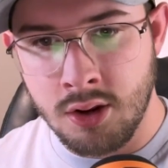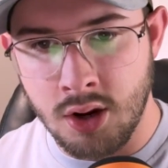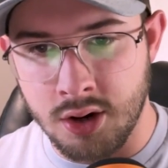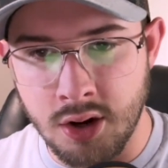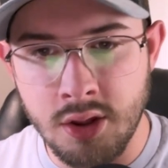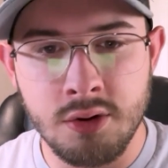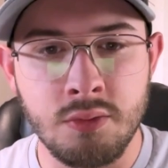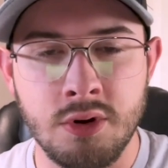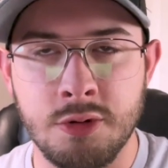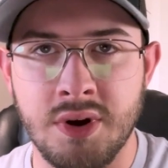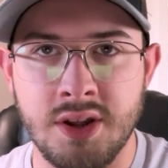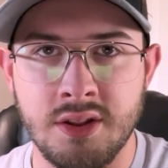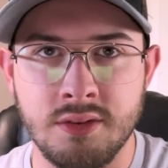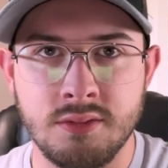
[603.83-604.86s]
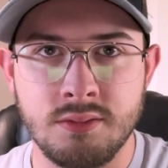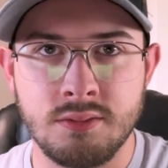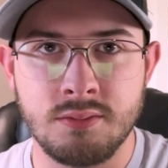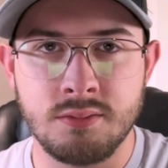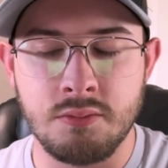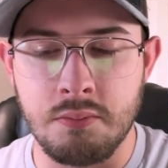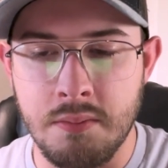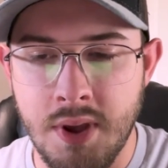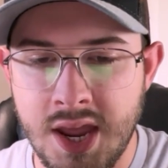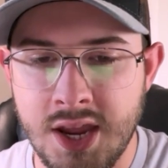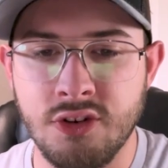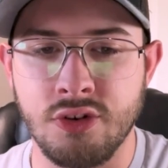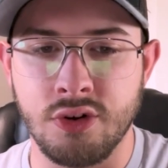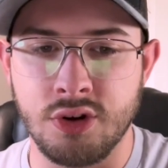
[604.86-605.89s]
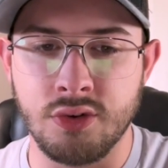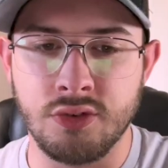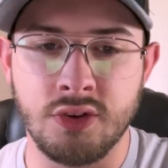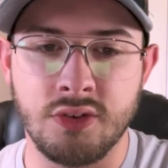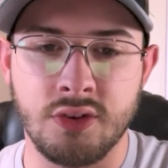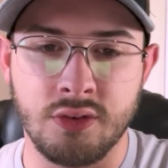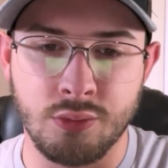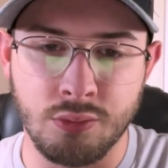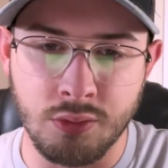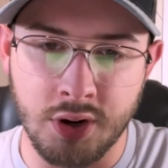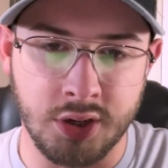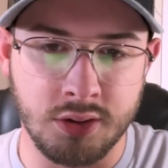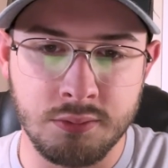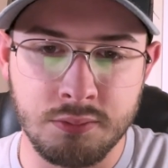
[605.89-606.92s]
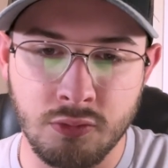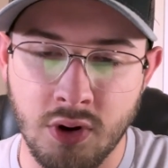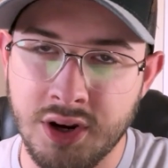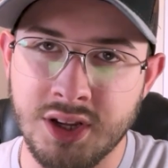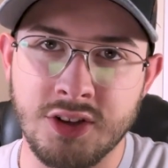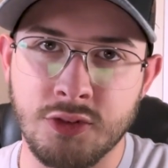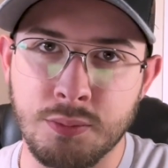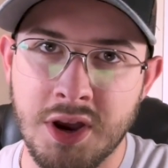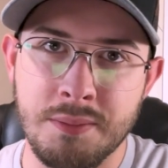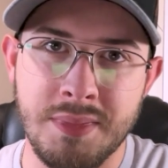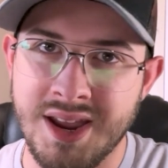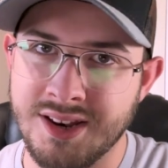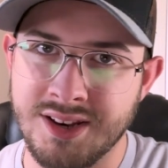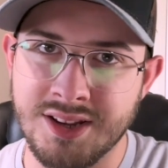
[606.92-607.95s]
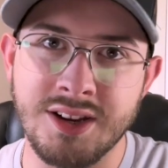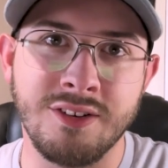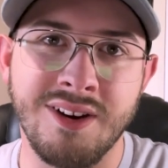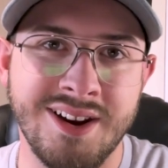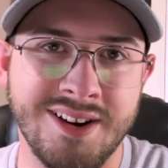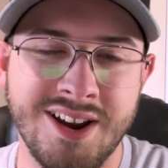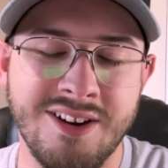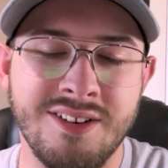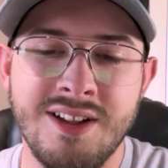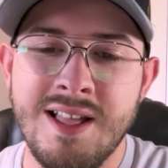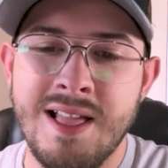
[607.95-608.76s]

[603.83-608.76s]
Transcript: Another one of my major uses is running. Running is my main gig right now.